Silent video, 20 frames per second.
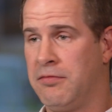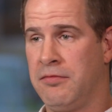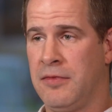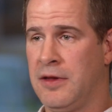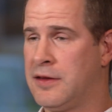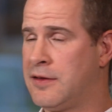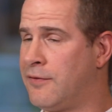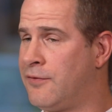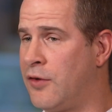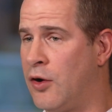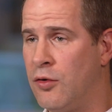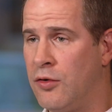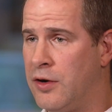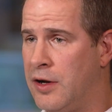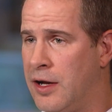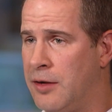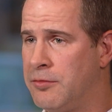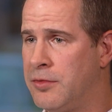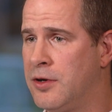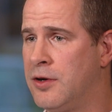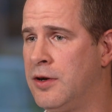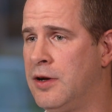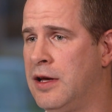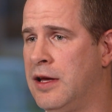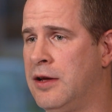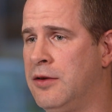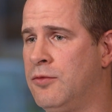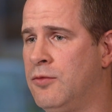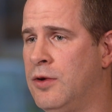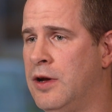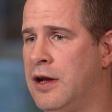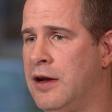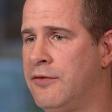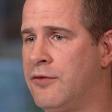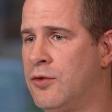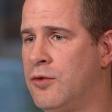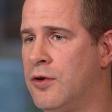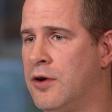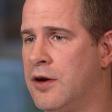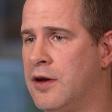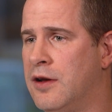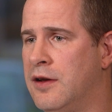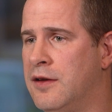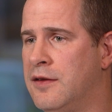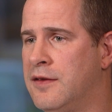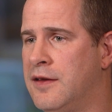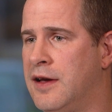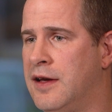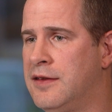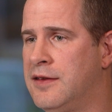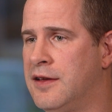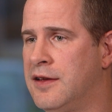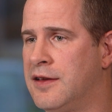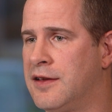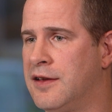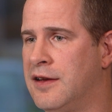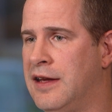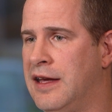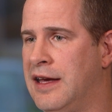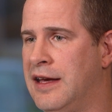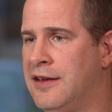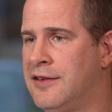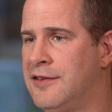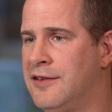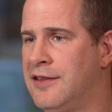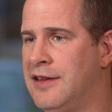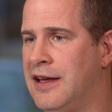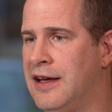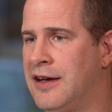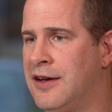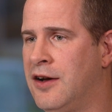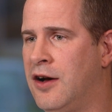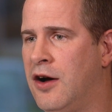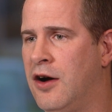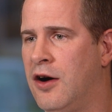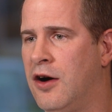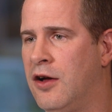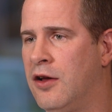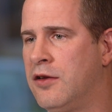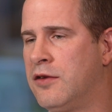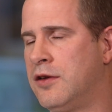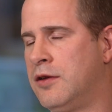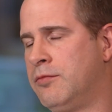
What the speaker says: it's a phone number, and whatever organ decides that it's going to answer that call,